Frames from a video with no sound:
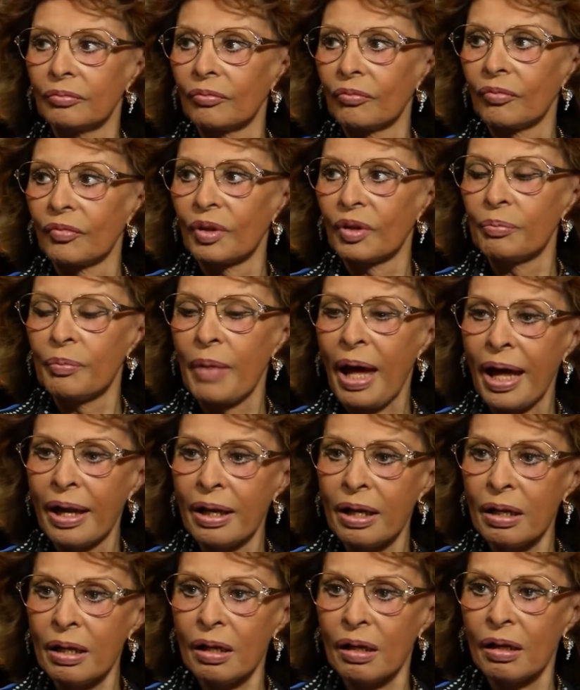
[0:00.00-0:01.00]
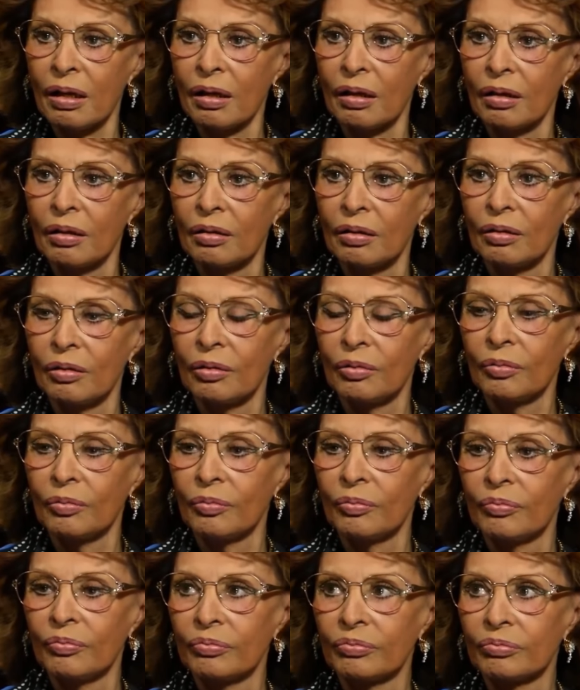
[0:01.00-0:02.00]
1957,
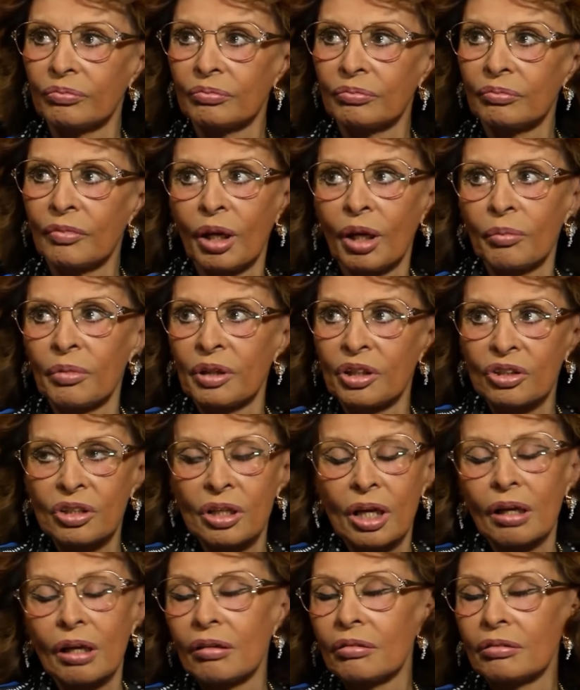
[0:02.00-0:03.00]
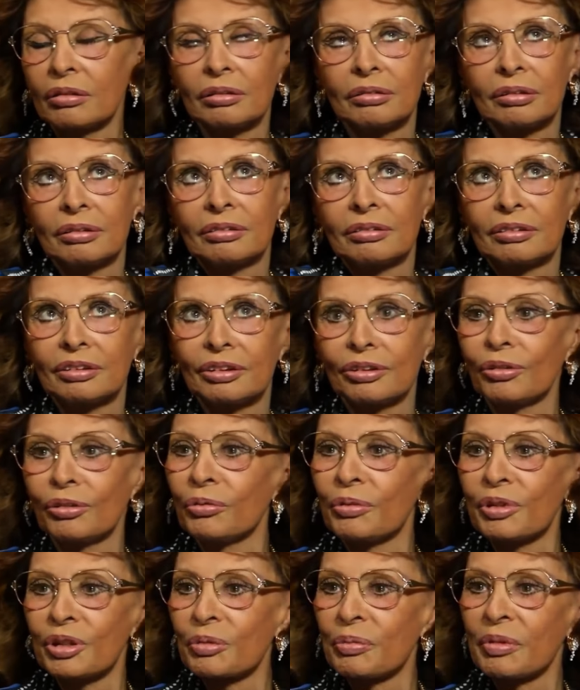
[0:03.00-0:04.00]
was also a significant step in her
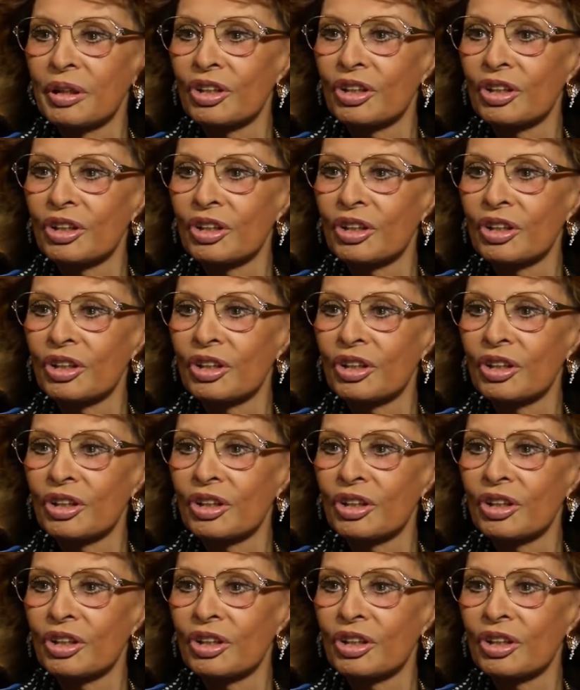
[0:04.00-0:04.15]
career.